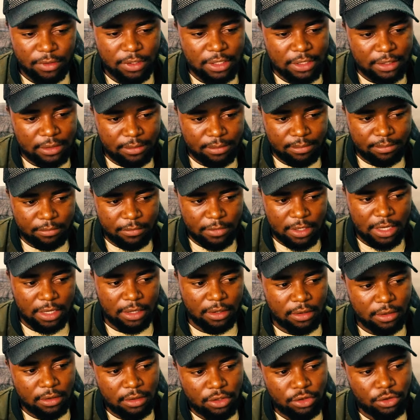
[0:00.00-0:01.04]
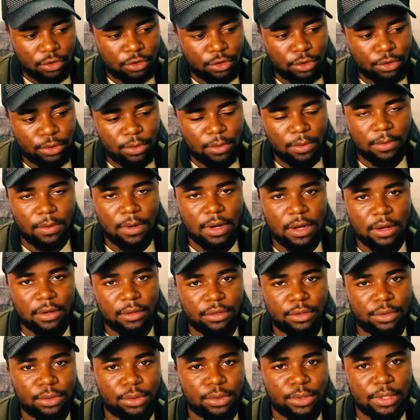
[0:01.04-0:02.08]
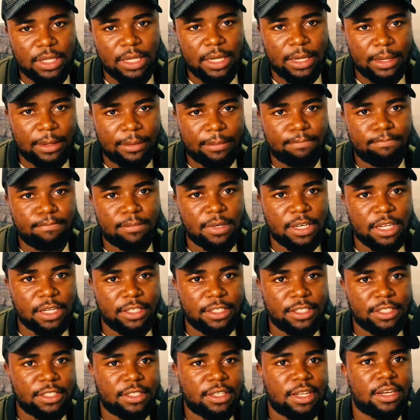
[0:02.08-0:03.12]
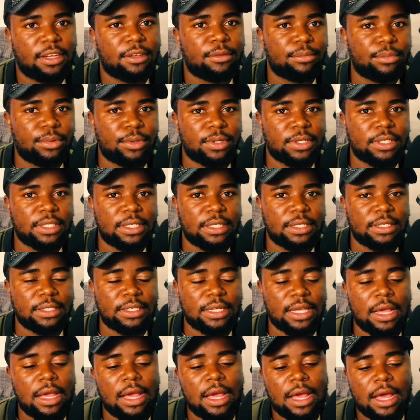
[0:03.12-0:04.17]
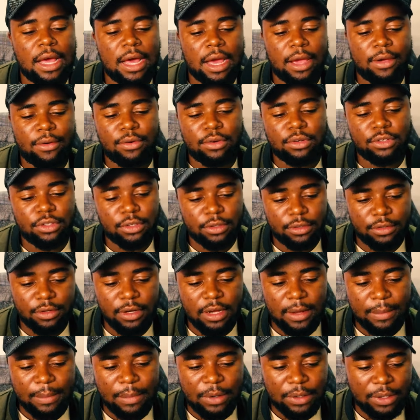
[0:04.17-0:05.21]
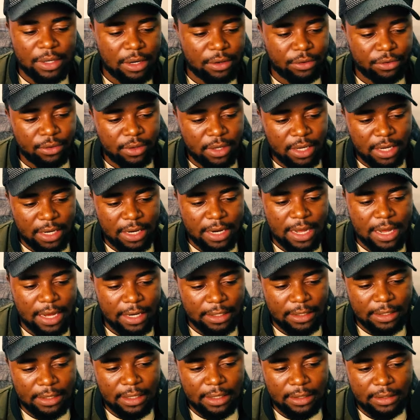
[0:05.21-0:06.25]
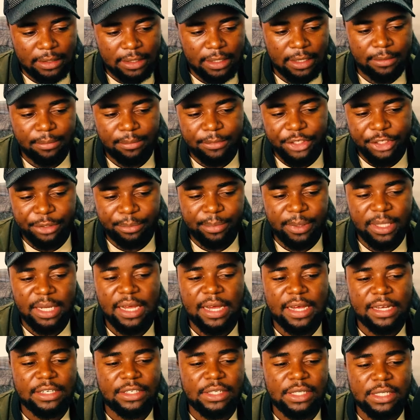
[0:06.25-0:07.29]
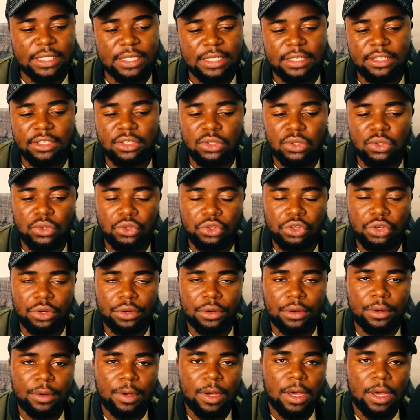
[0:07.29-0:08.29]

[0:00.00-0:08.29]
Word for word: just like talk through through the registering process. I also talk about how you can add the same shipping addresses to your